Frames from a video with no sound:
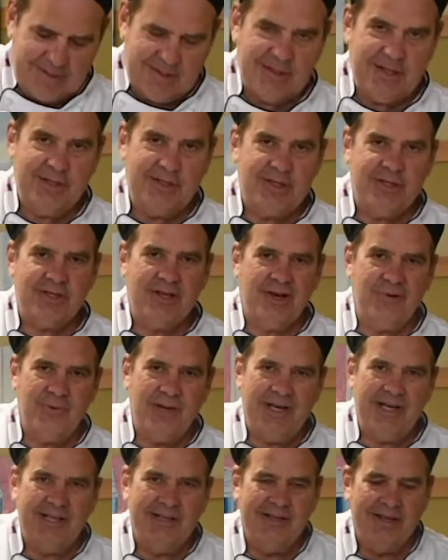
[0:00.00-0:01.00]
This is
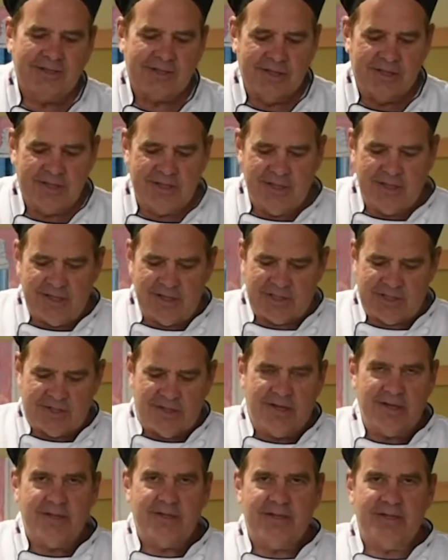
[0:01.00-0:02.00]
already looking good. It's
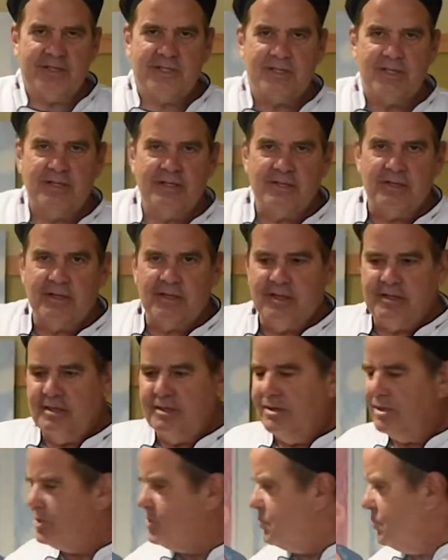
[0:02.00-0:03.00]
starting to sizzle, and
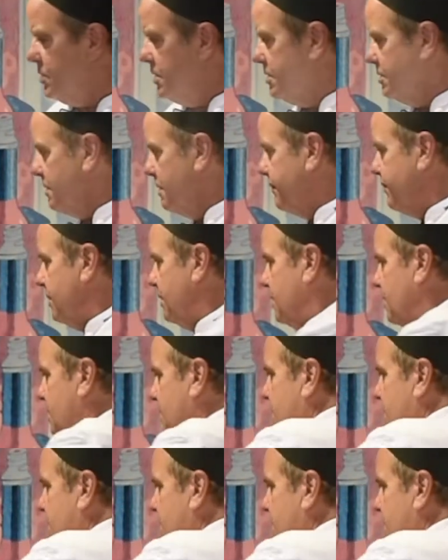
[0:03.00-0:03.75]
it looks wonderful.